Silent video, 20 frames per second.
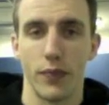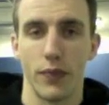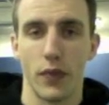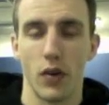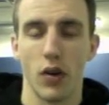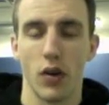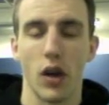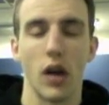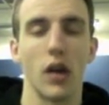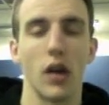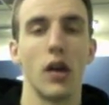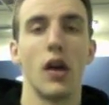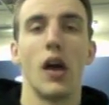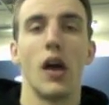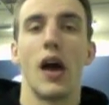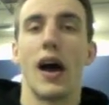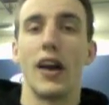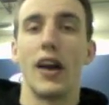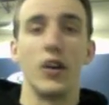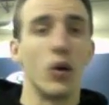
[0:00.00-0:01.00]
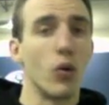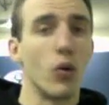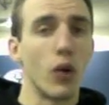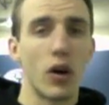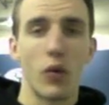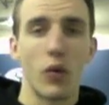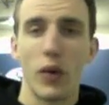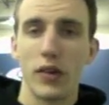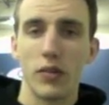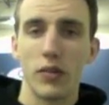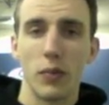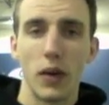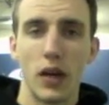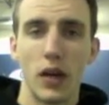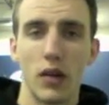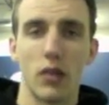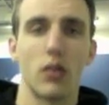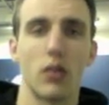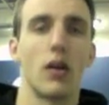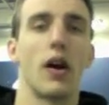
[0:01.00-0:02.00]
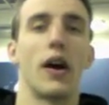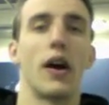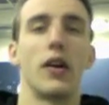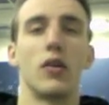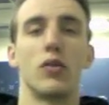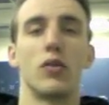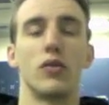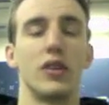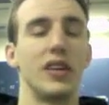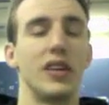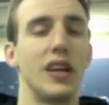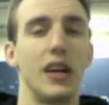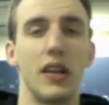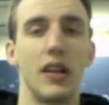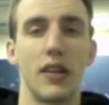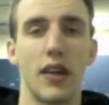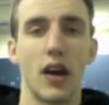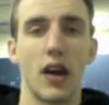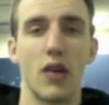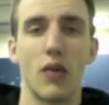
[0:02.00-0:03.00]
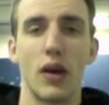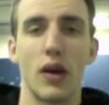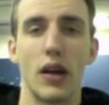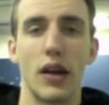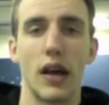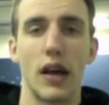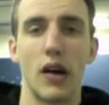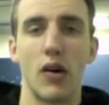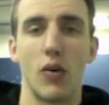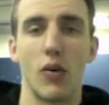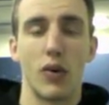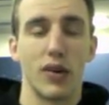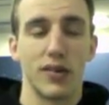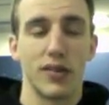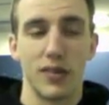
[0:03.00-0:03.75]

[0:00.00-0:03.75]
Okay, I don't want a resume, I don't need any of that right now. I want to